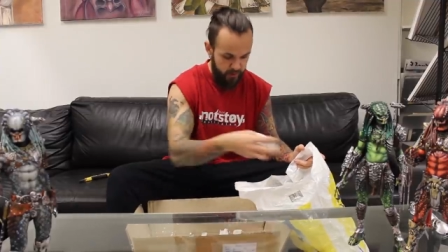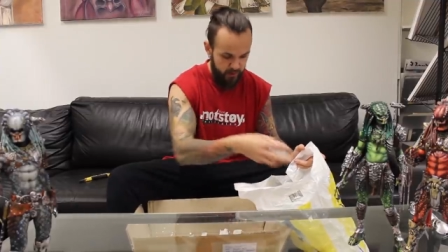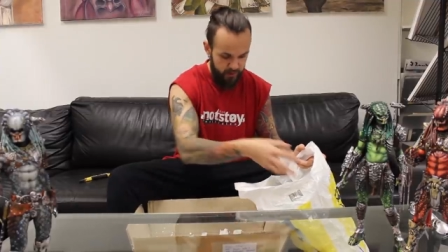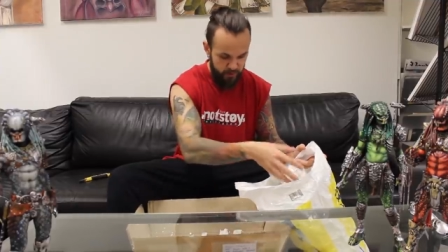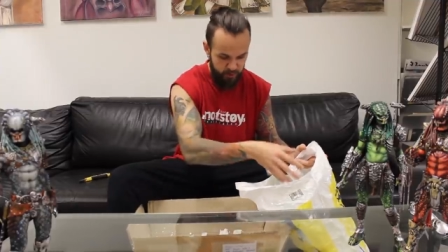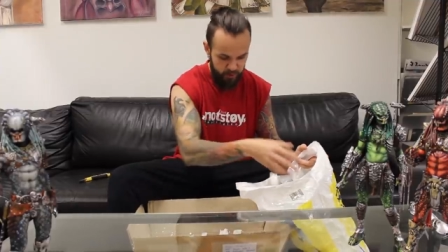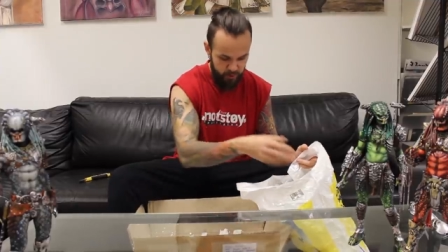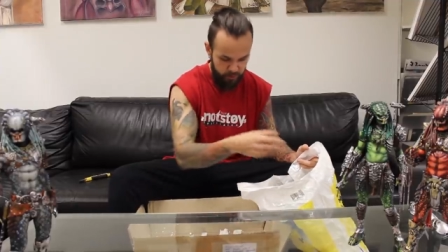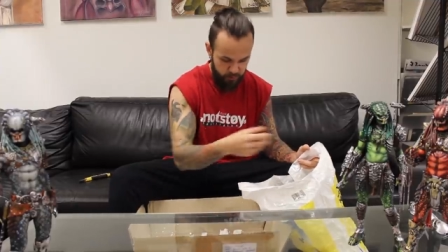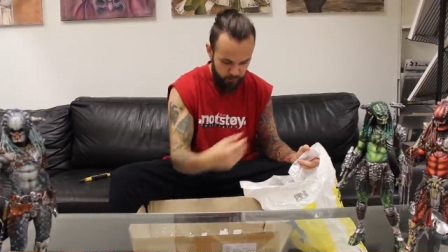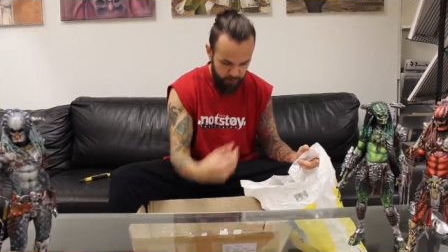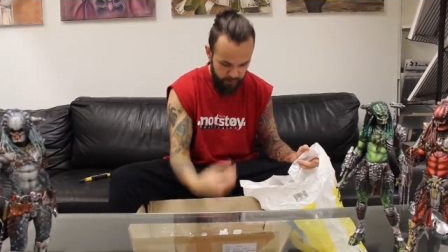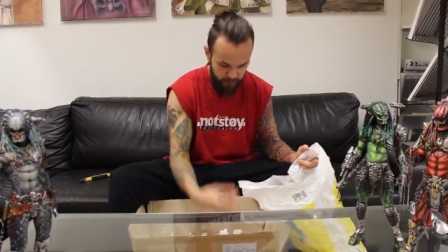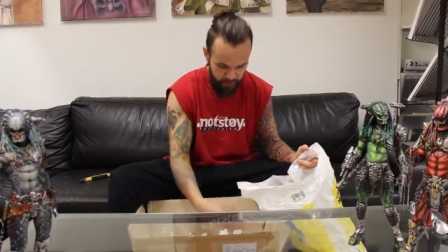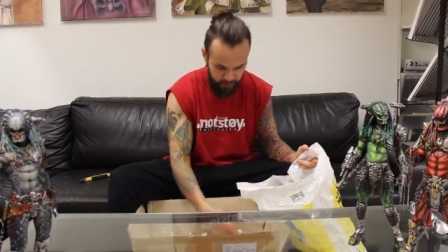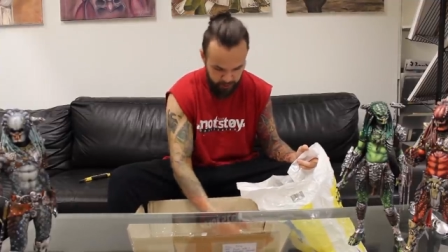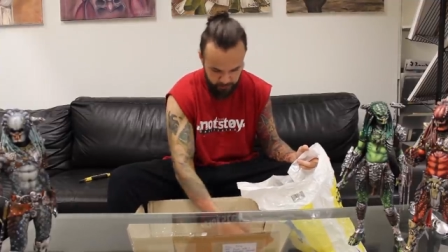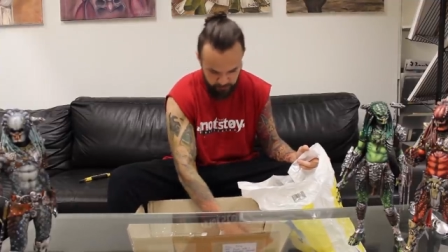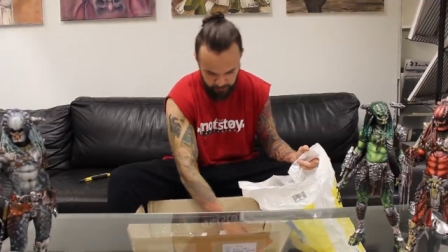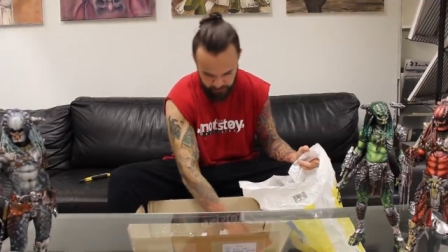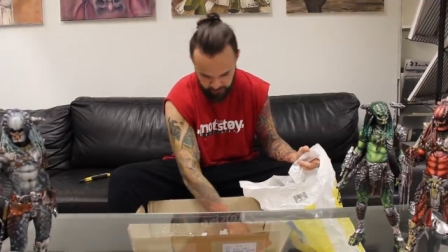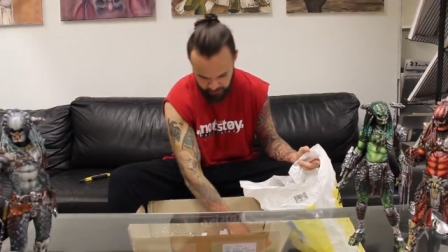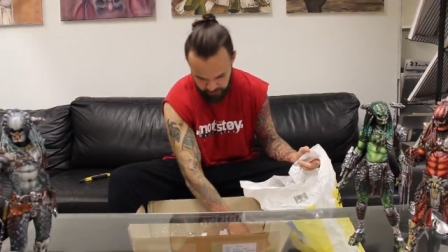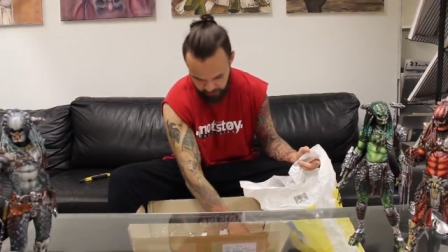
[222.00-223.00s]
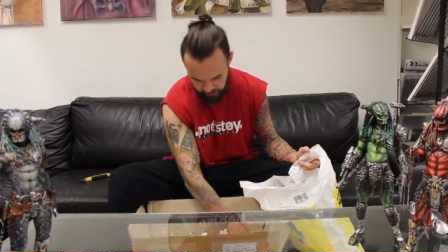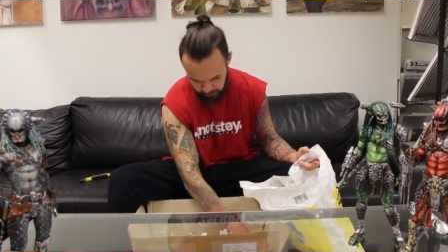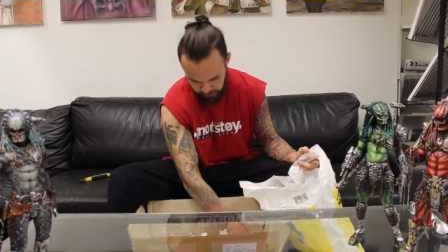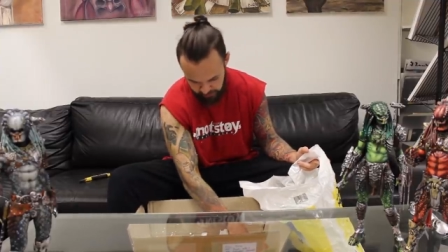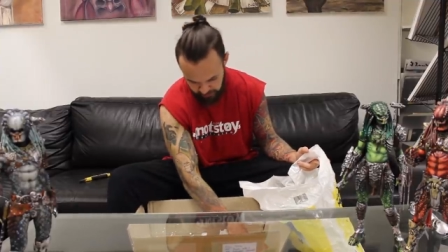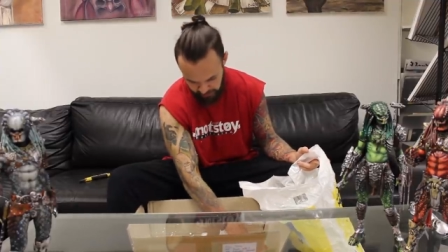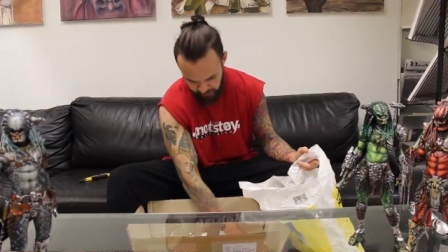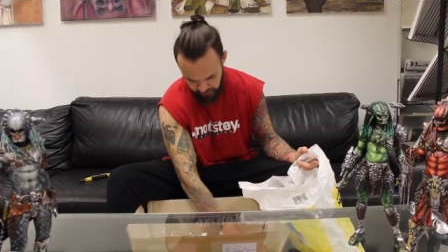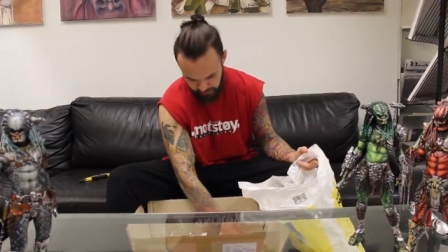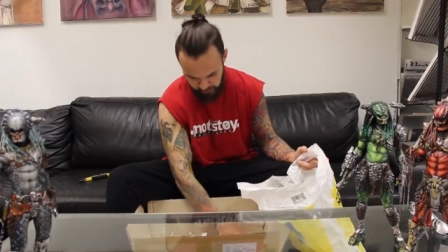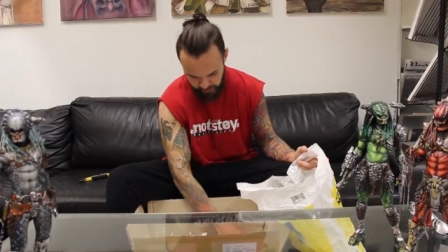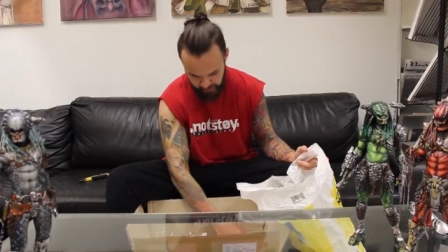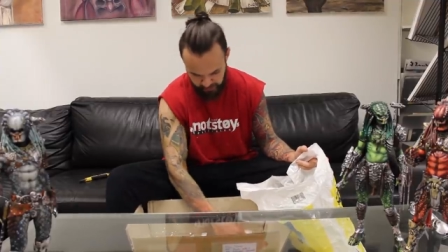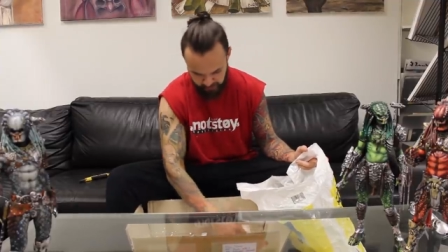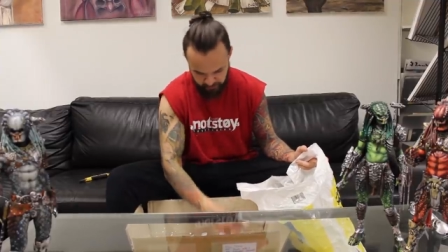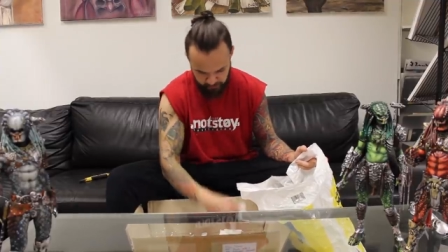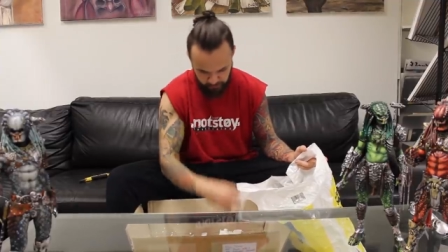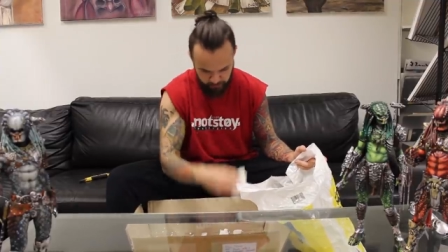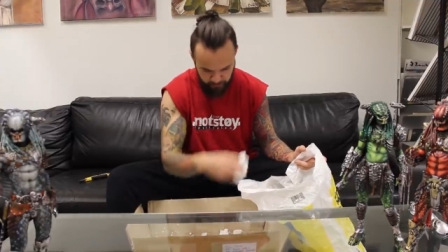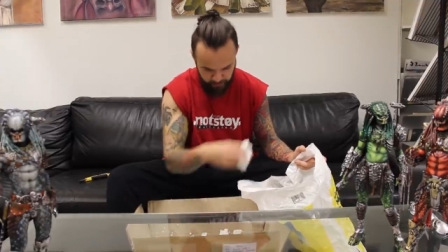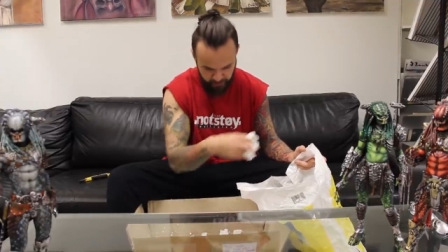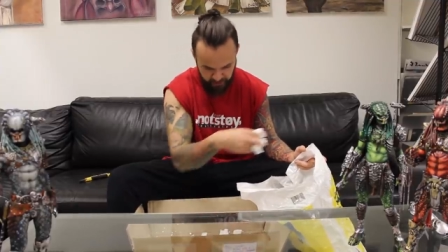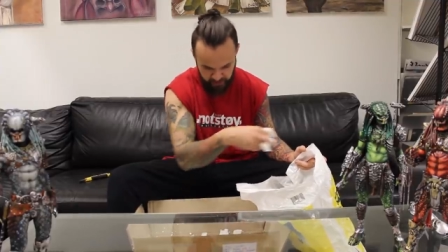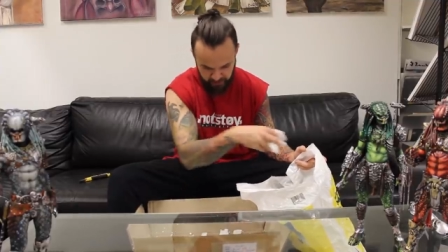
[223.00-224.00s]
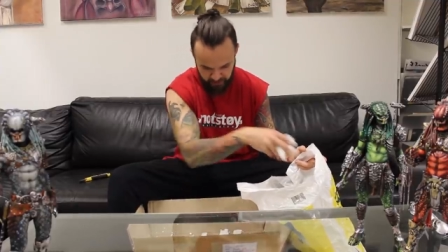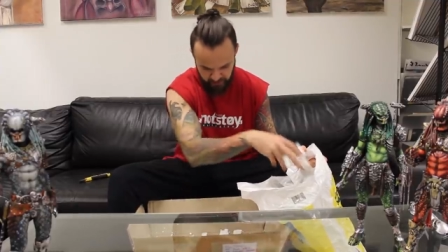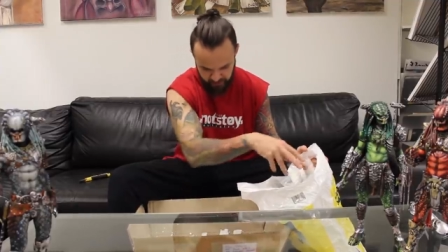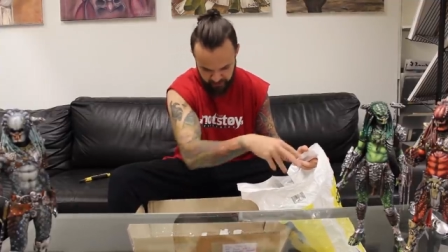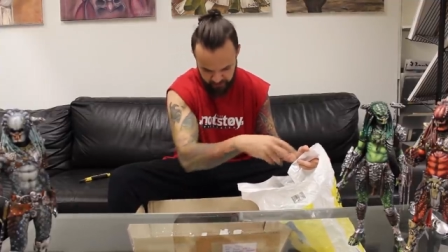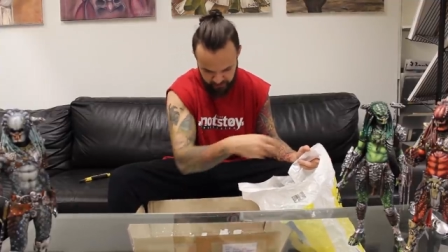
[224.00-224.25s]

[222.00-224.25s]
It's really good at packing